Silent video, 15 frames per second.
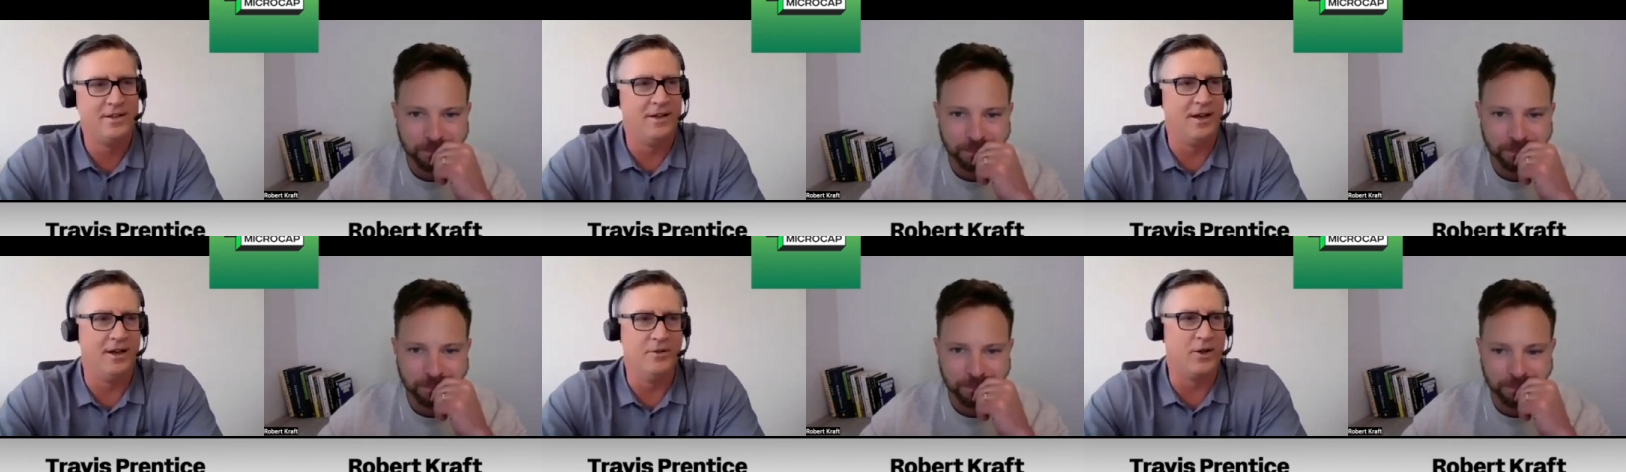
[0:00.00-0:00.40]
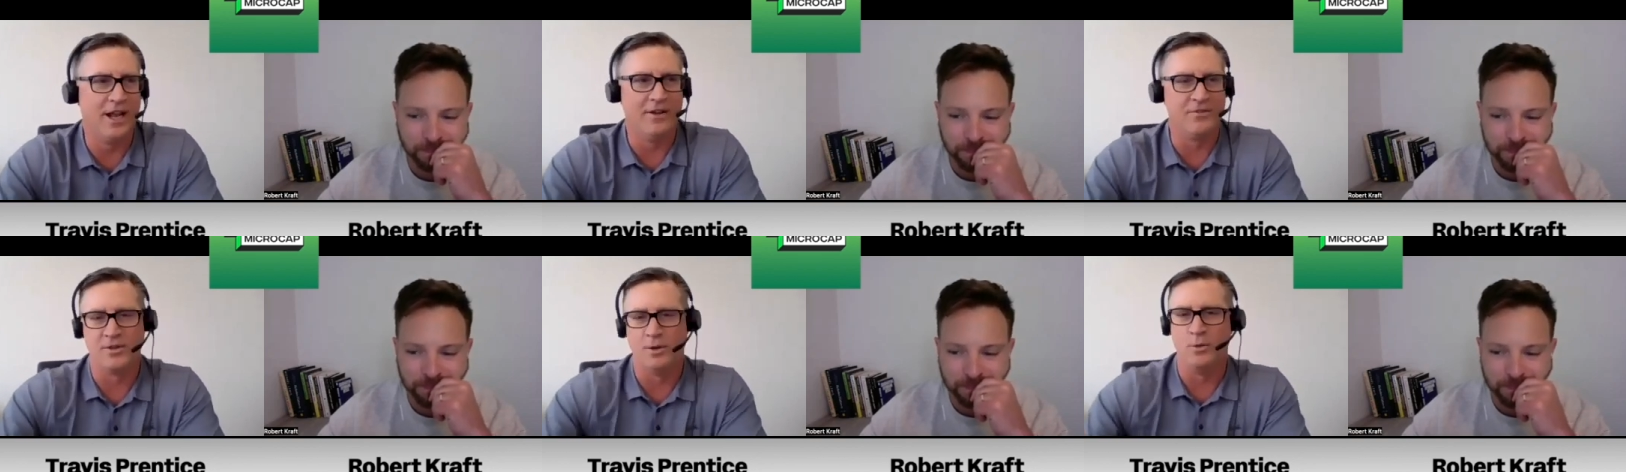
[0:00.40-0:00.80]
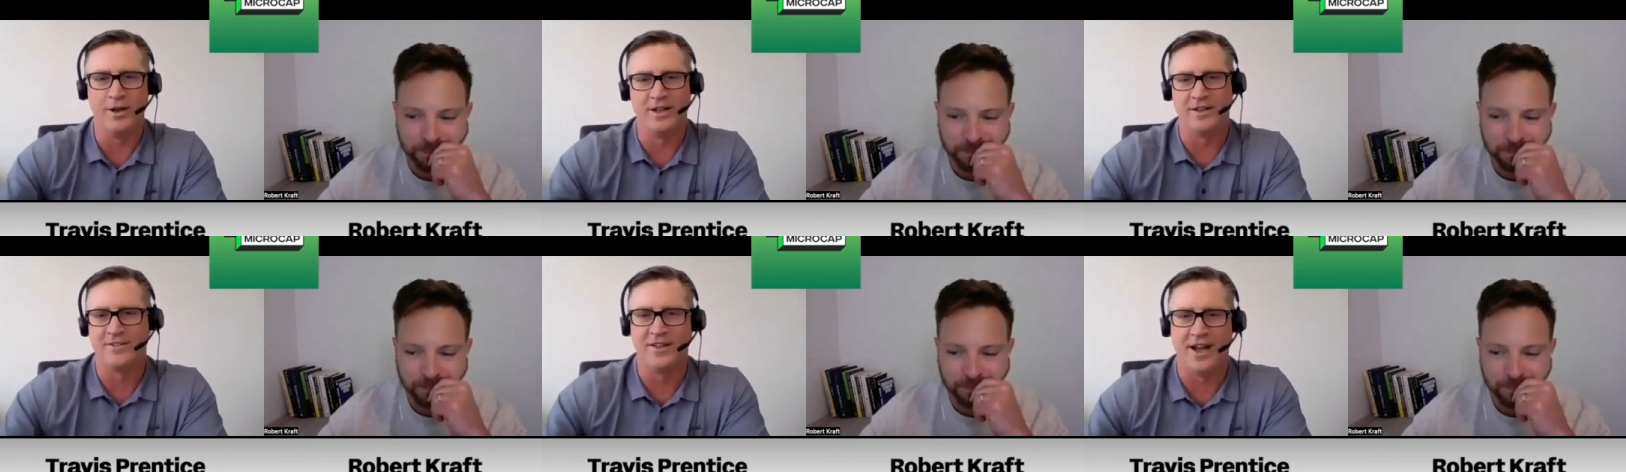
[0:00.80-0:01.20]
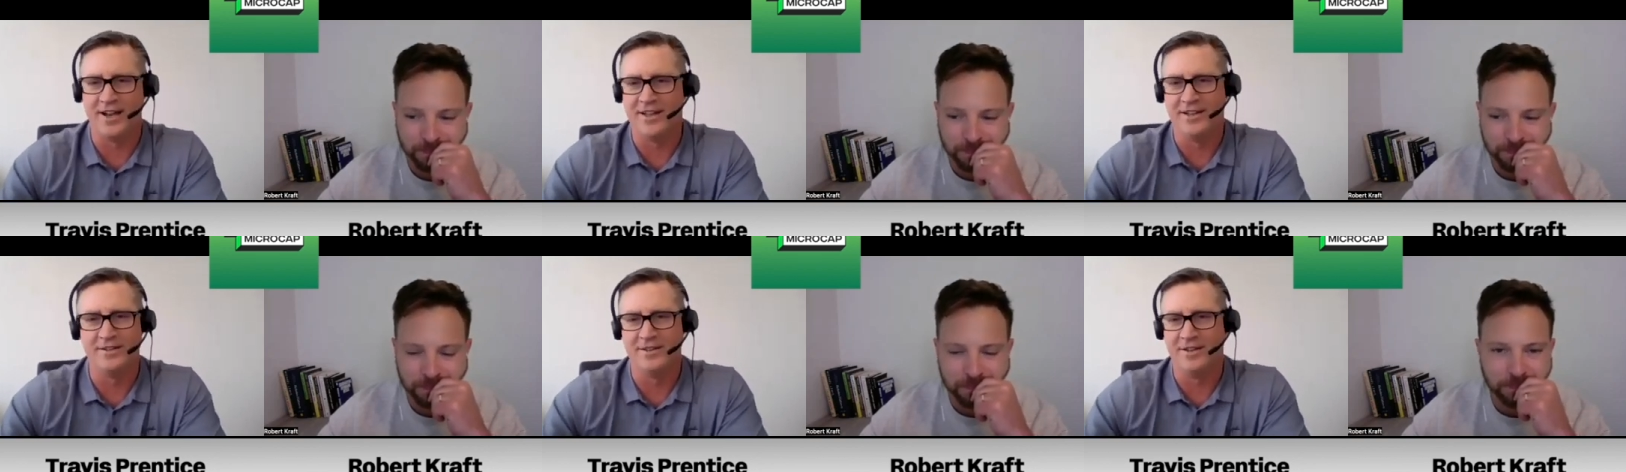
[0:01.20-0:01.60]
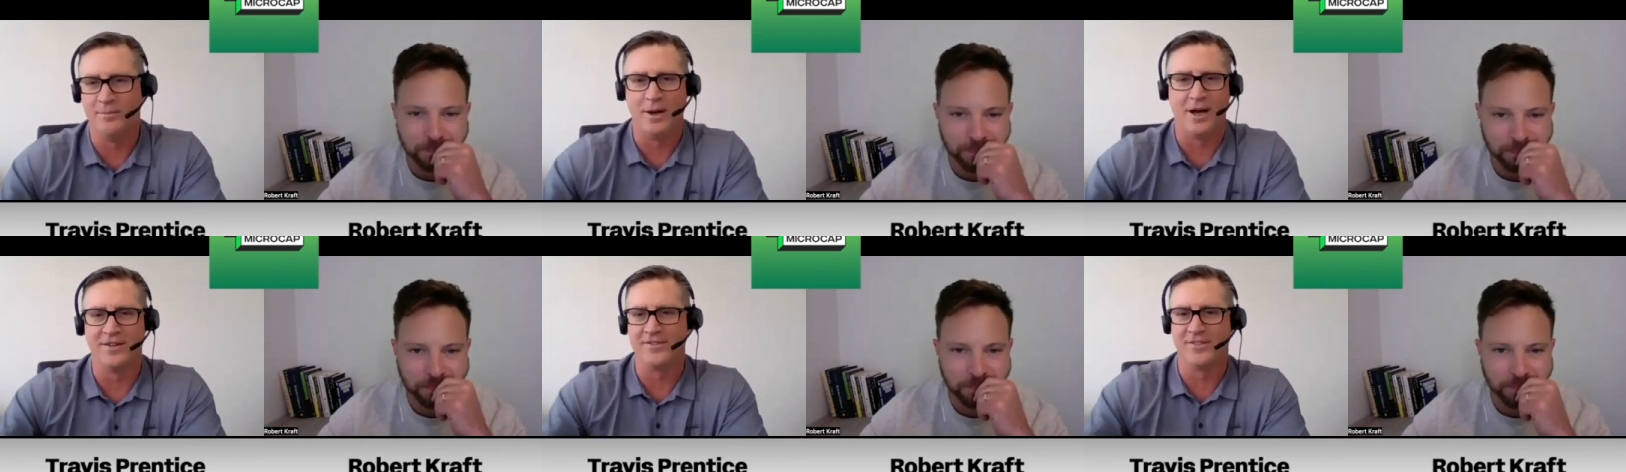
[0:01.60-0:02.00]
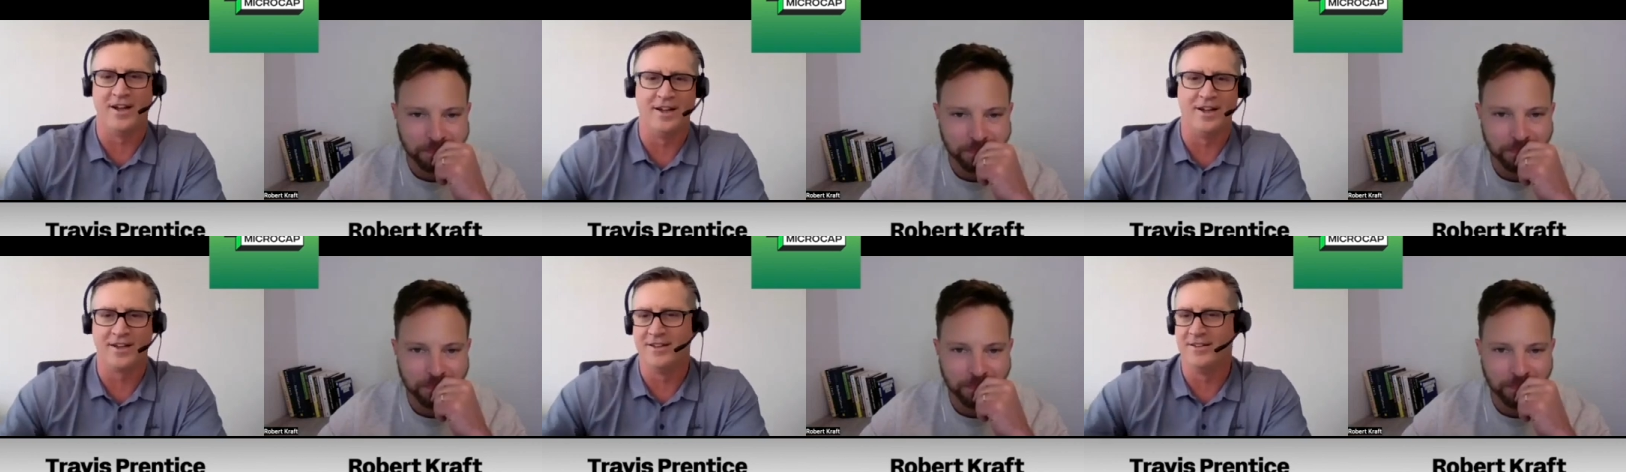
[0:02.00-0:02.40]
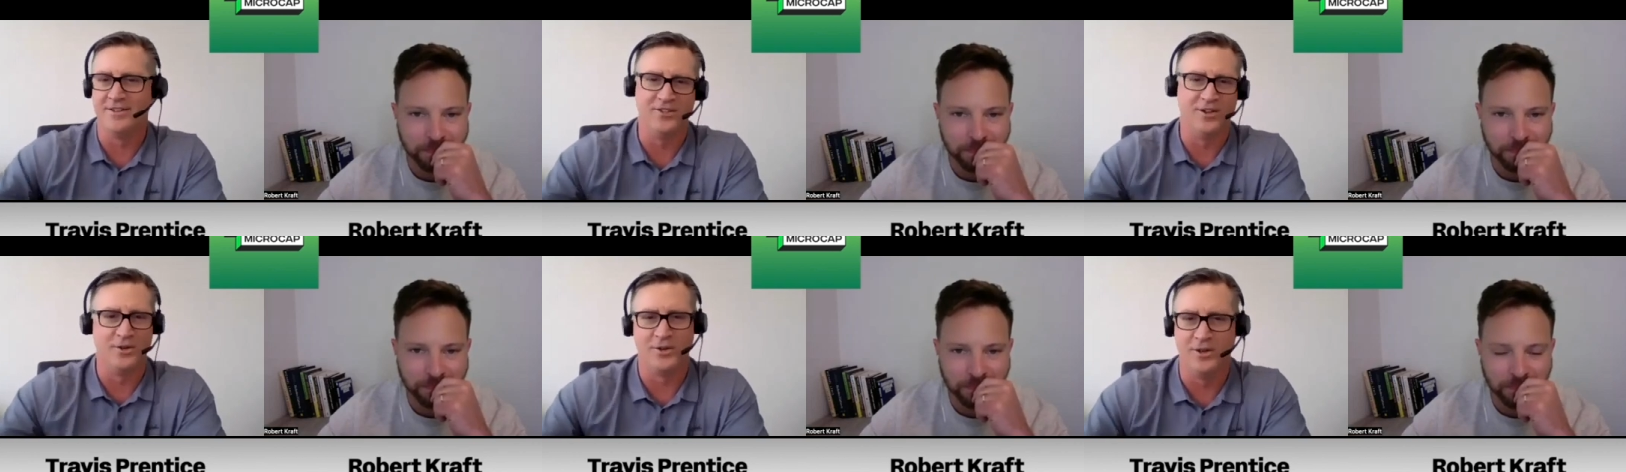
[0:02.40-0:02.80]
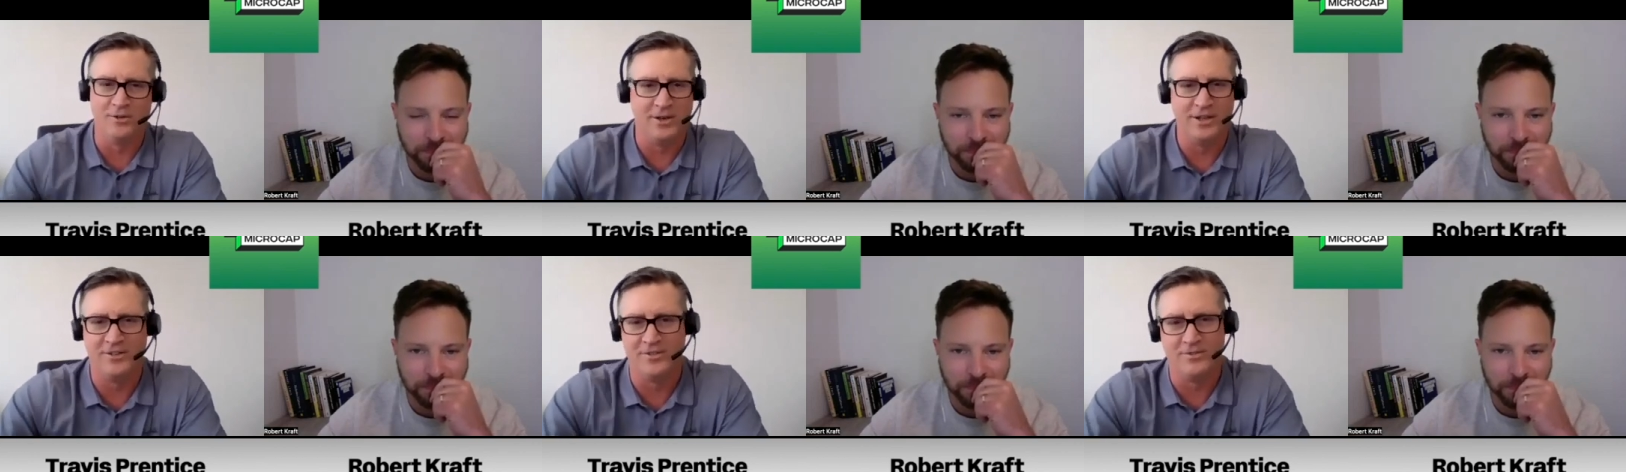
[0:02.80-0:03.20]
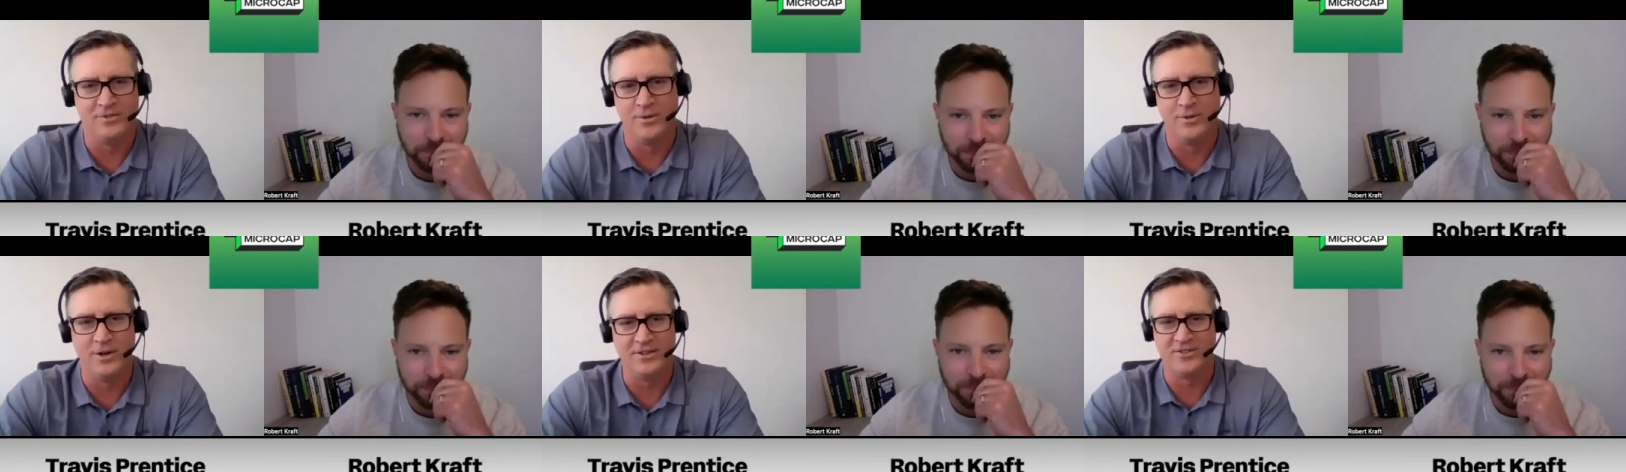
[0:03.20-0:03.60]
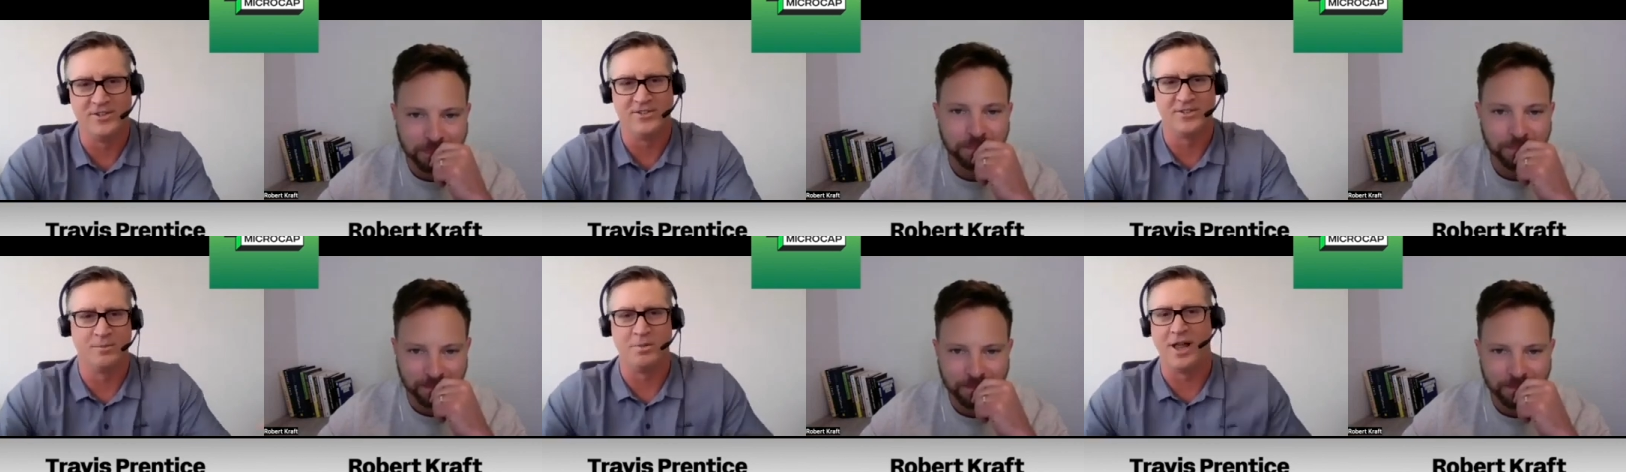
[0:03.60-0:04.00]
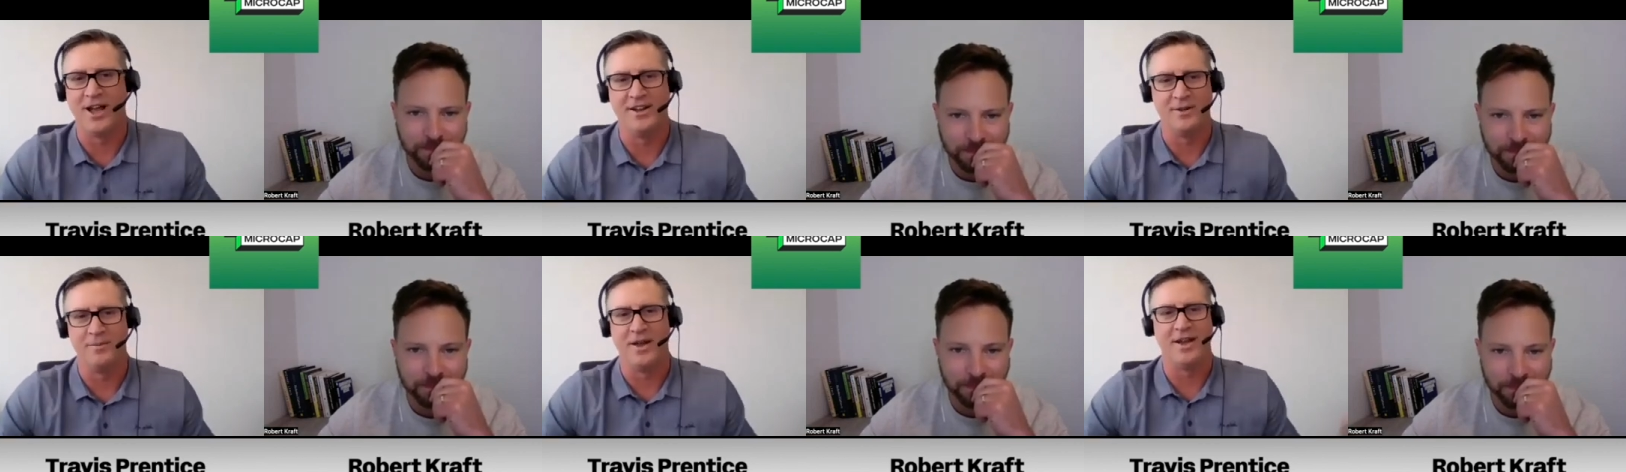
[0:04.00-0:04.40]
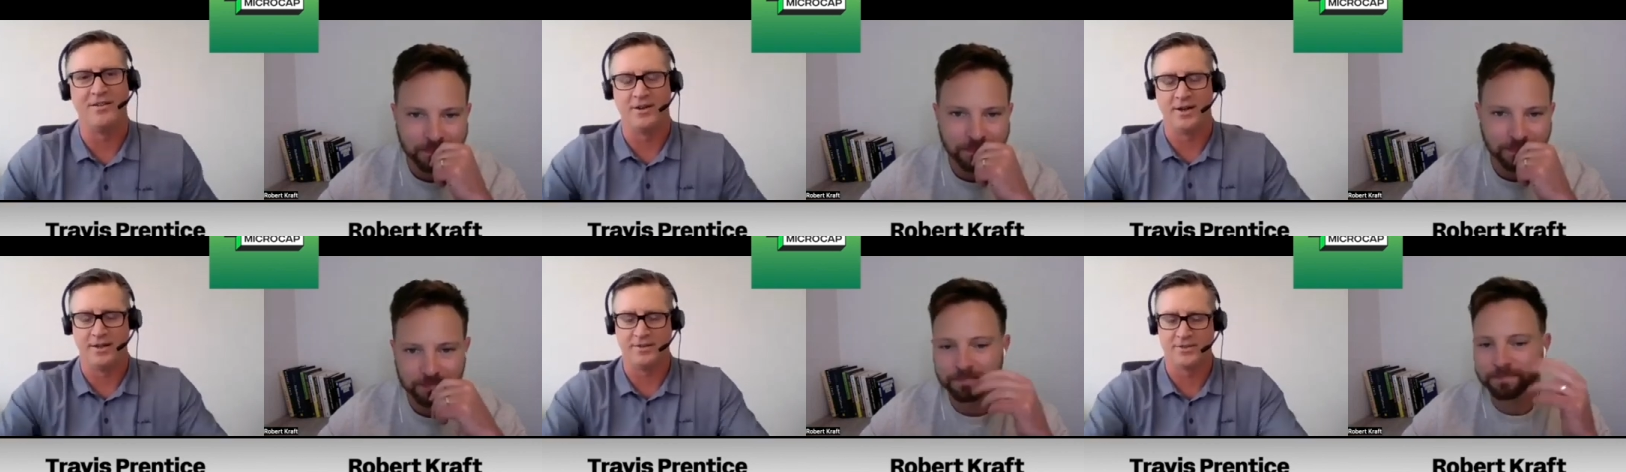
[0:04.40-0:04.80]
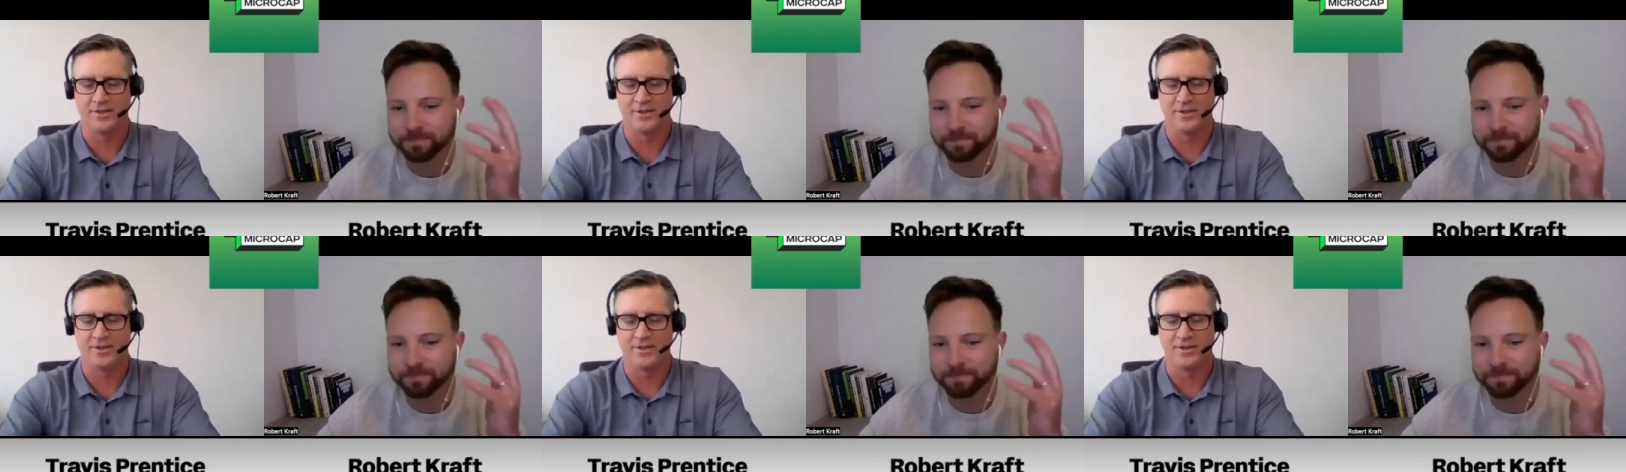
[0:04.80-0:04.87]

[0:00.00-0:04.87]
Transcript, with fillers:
Speaker 1: uh, you could have someone excited about a stock and there's no good reason for it. It's just supply and demand, right?